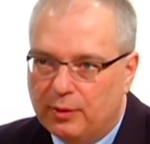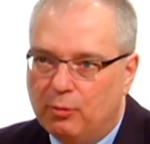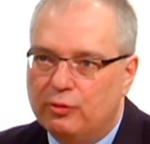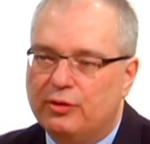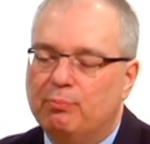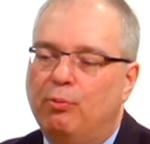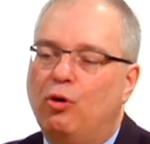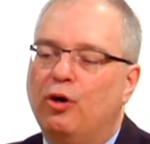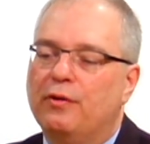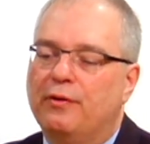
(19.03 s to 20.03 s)
The most
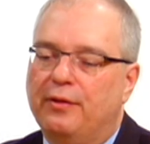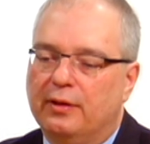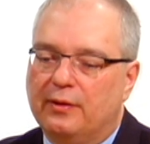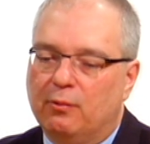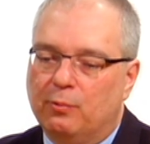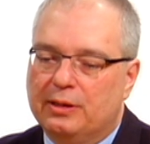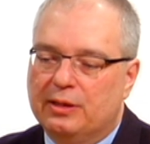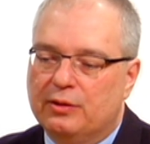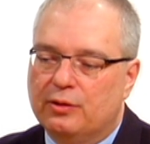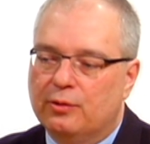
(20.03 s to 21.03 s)
important thing that we
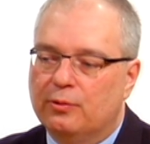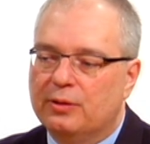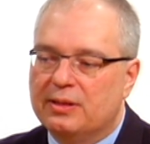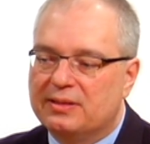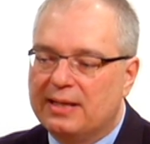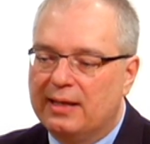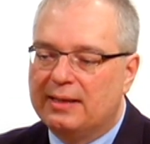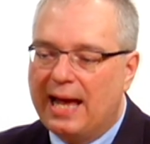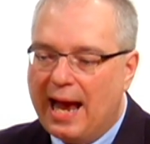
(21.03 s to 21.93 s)
can do is get an